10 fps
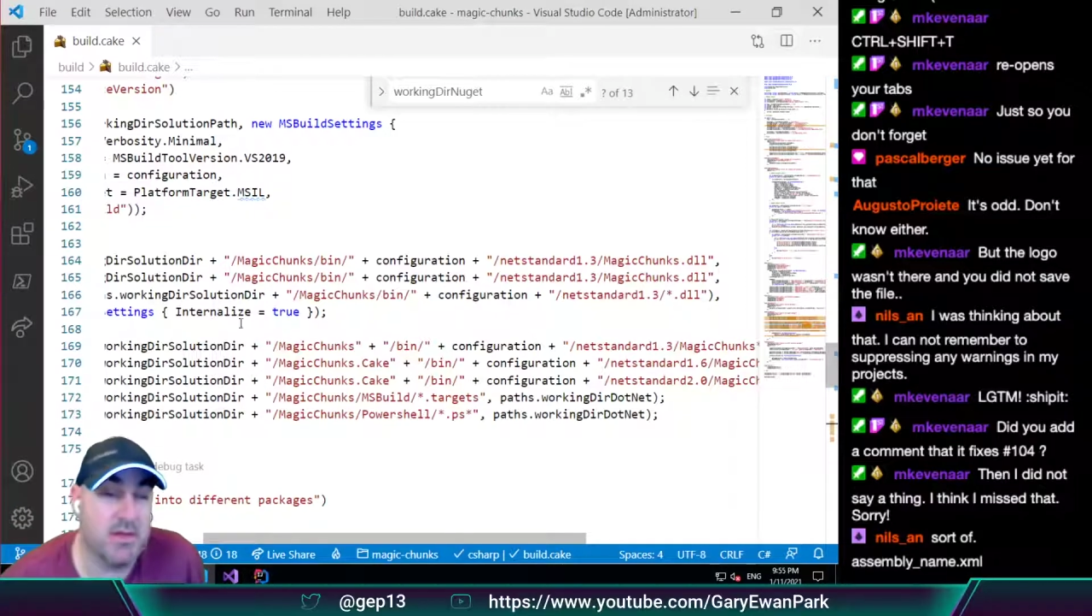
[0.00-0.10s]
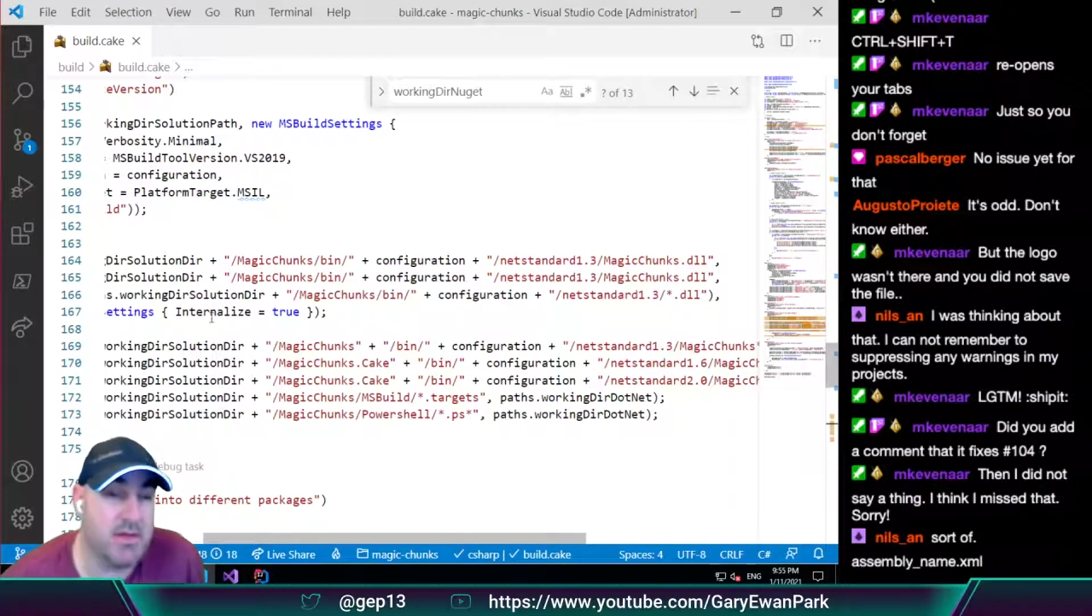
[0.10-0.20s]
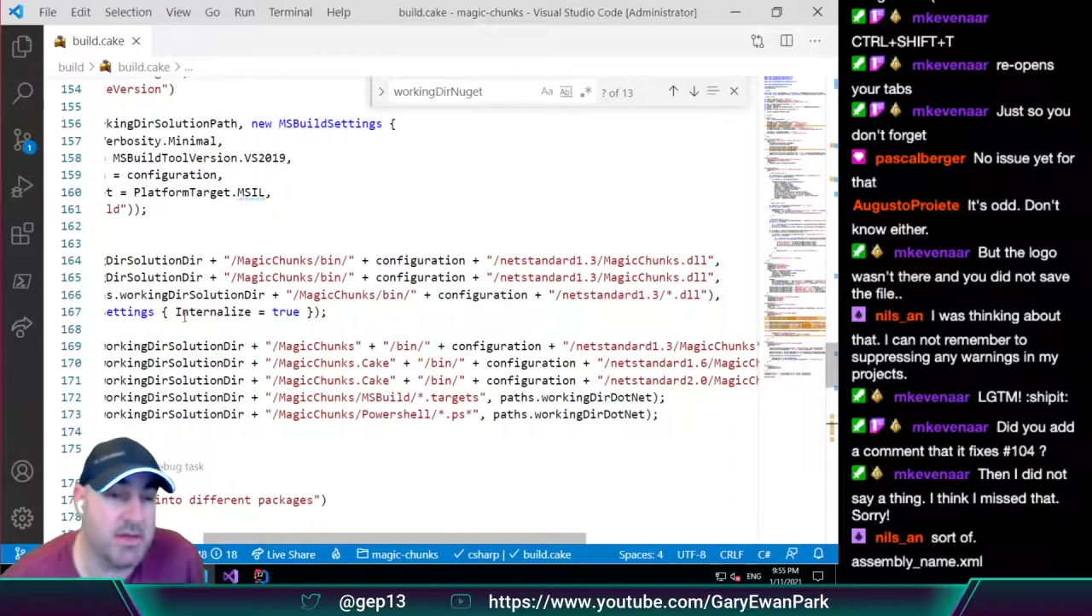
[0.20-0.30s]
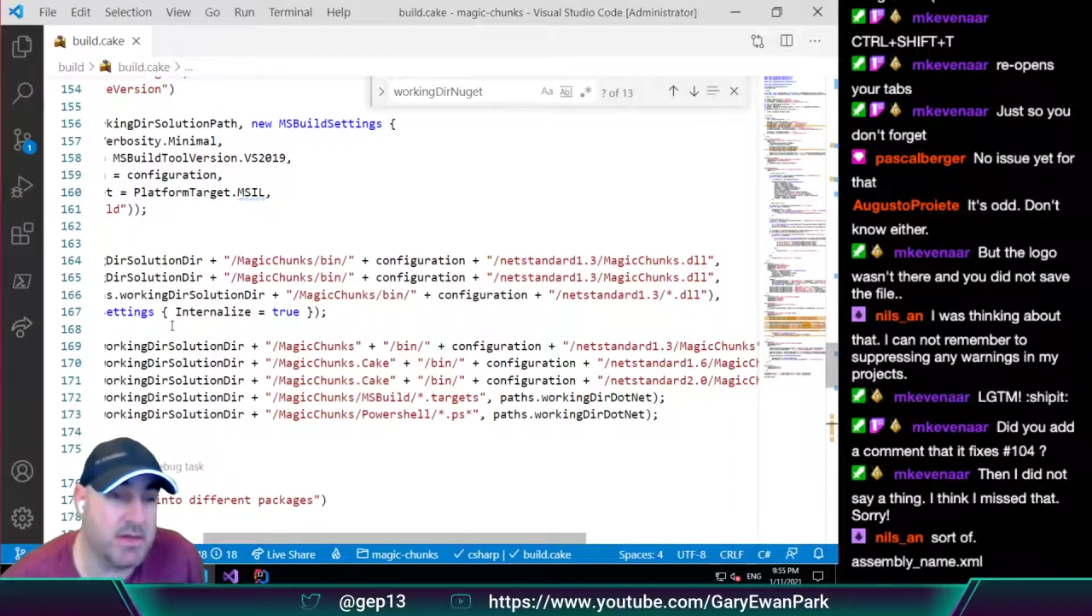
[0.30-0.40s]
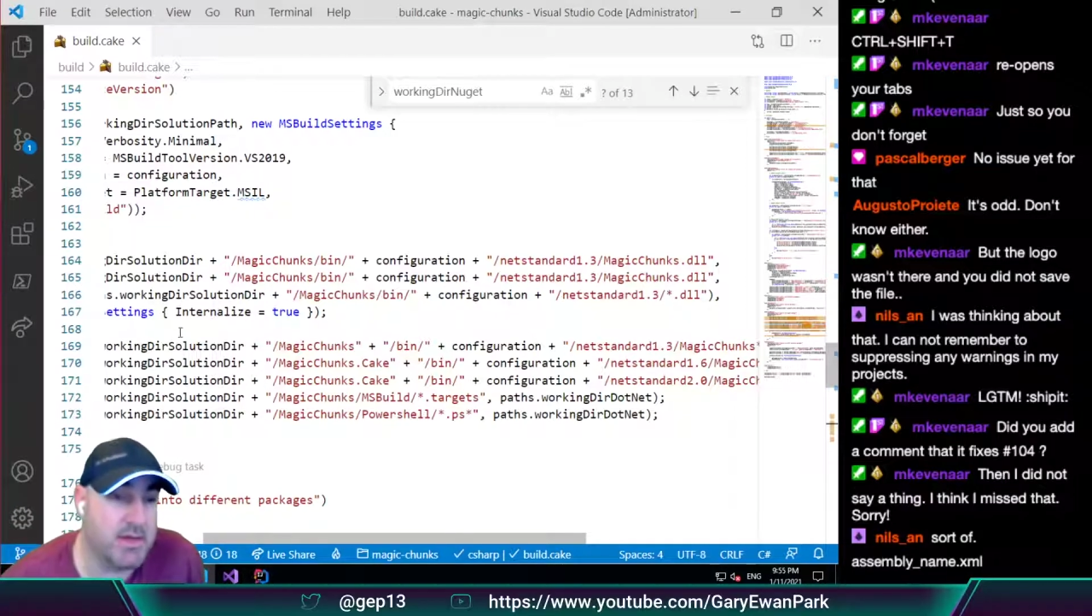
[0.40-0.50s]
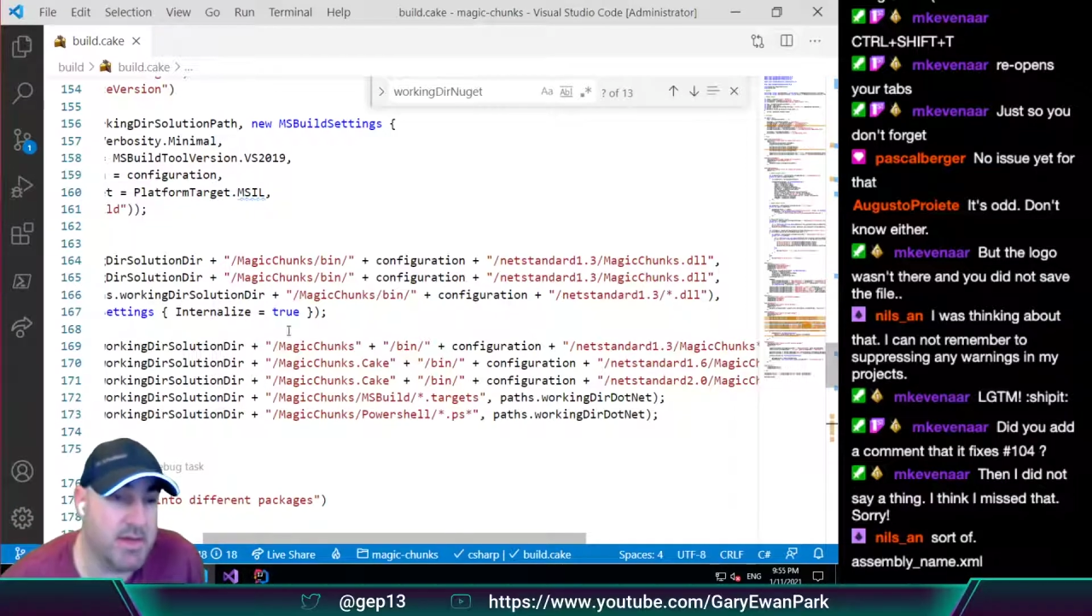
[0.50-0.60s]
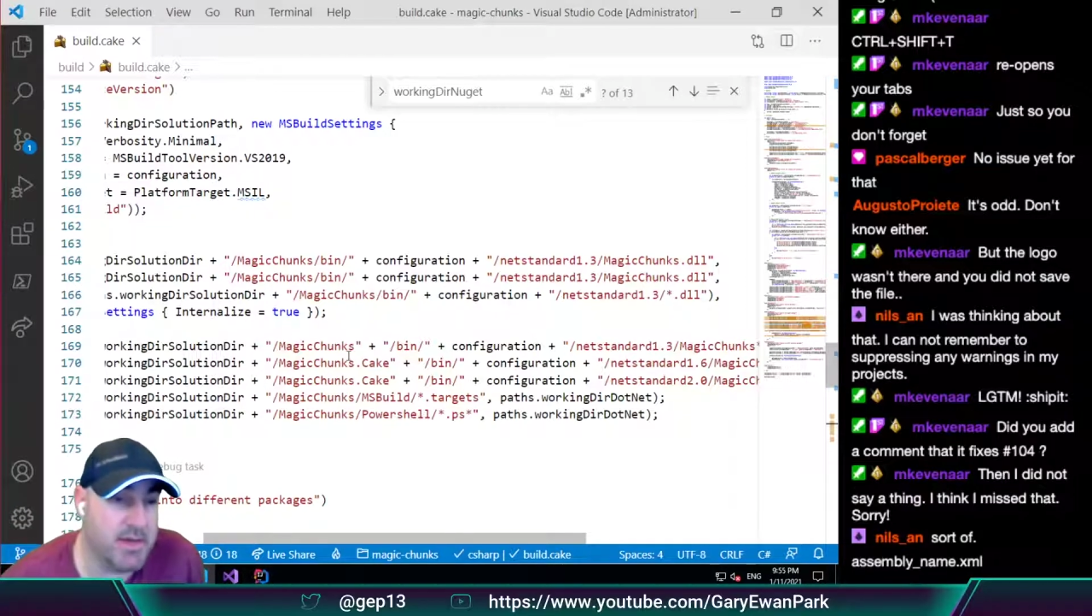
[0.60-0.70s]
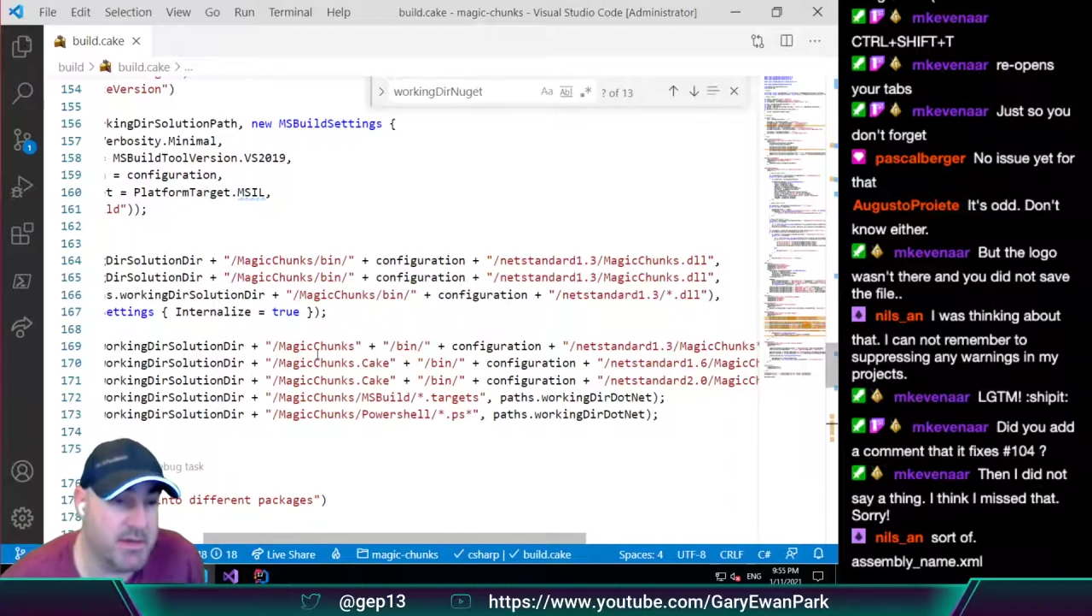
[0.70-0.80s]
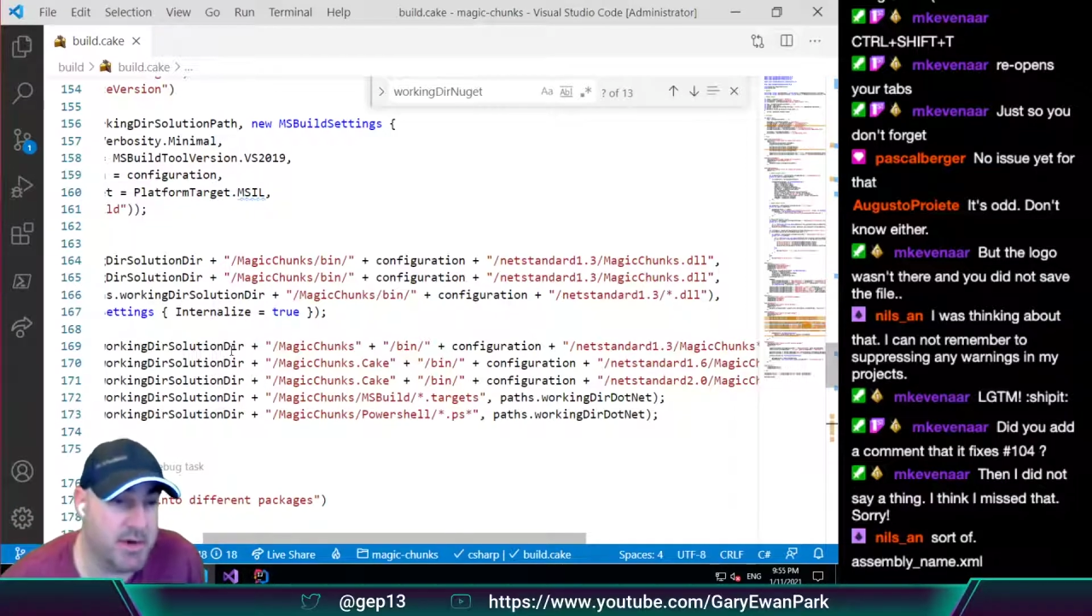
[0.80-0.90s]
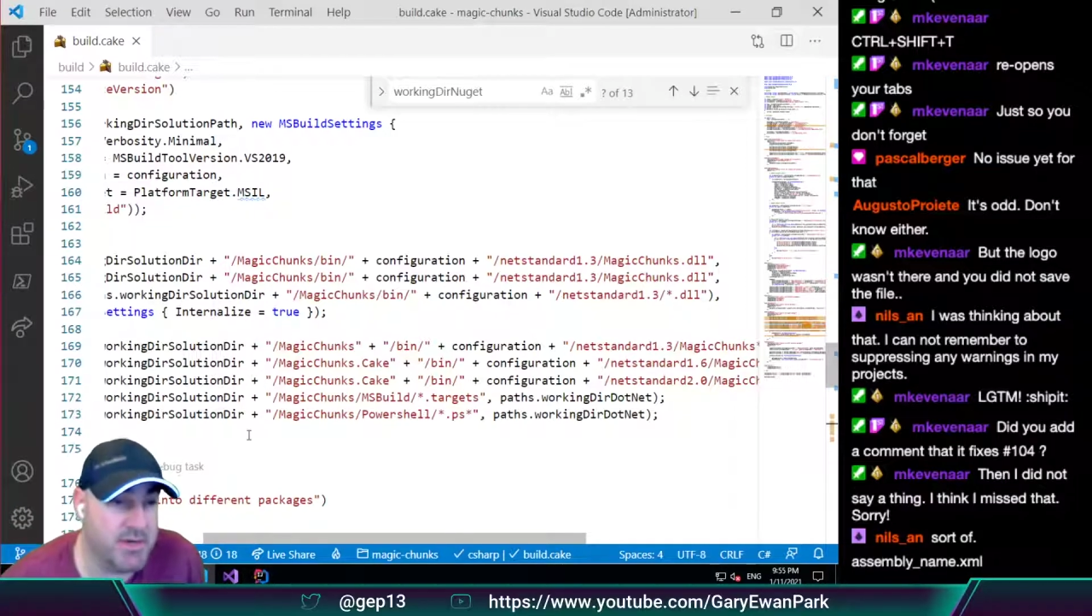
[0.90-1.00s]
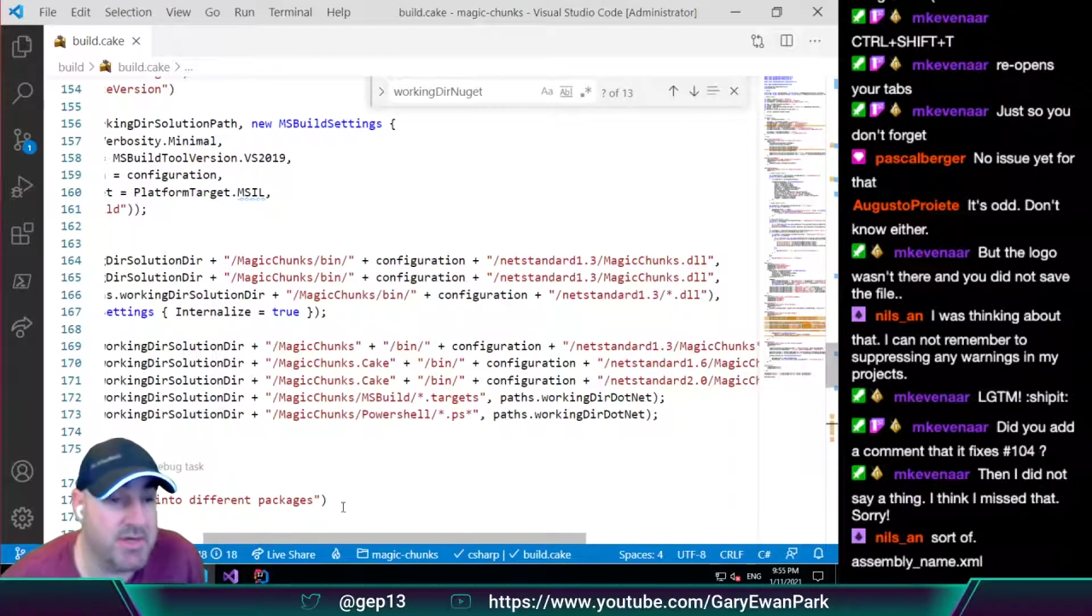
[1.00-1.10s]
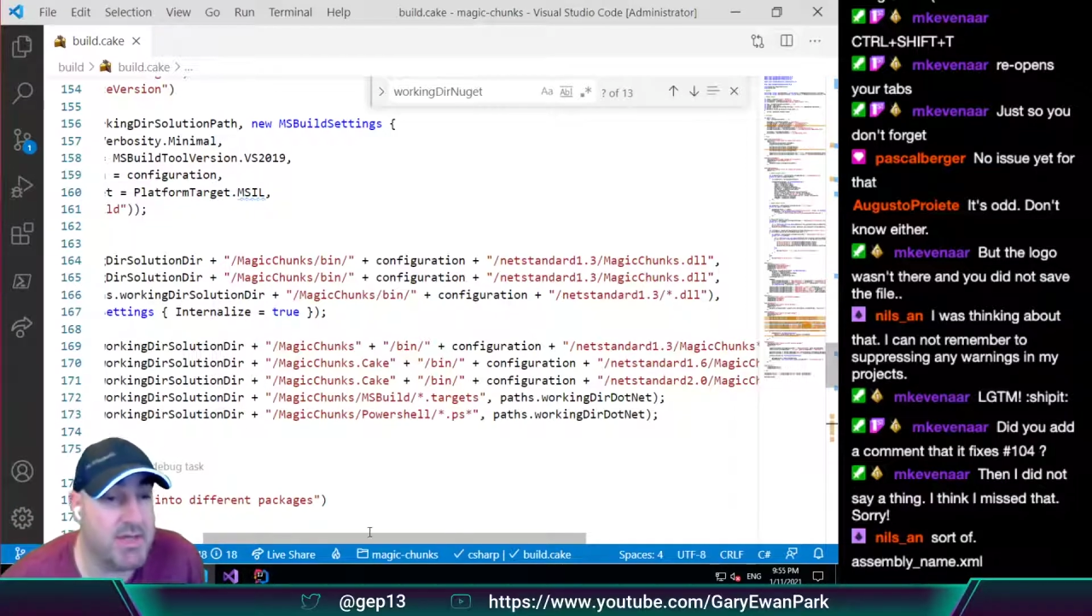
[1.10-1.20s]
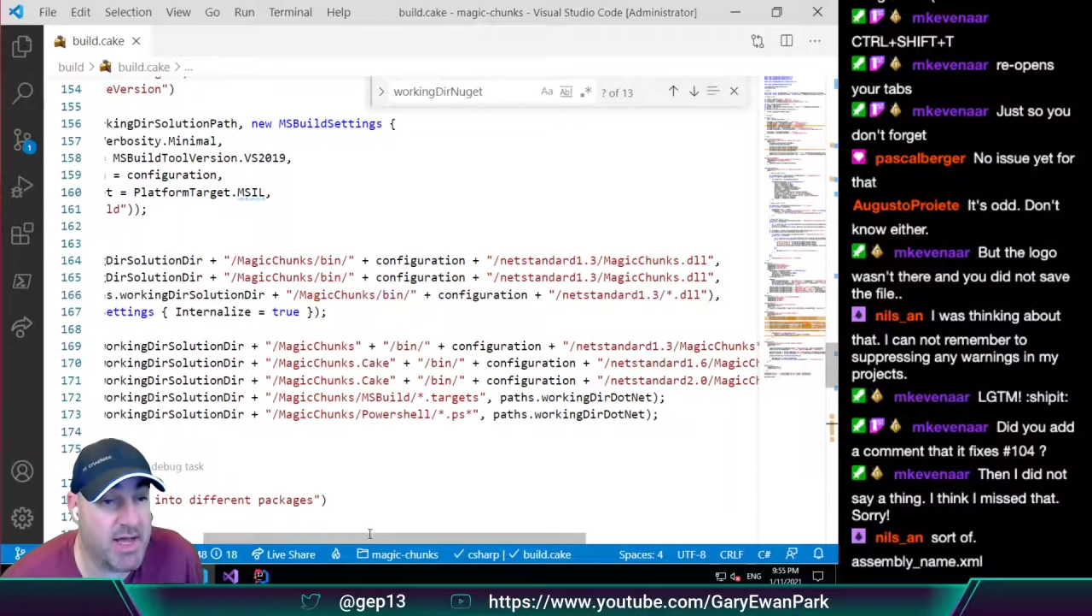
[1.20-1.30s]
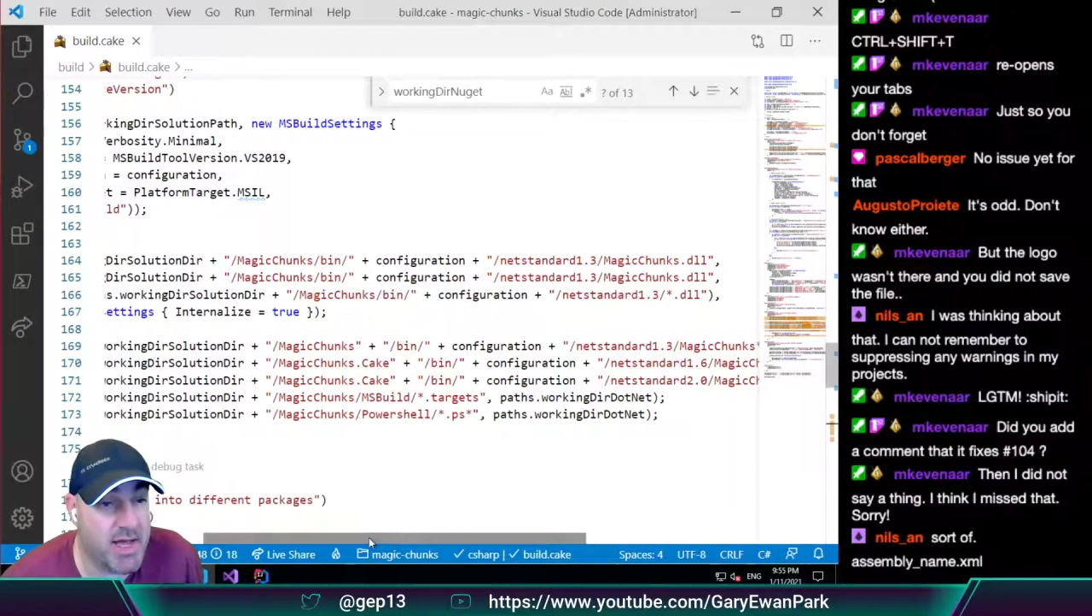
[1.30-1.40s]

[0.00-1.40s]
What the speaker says: I would need to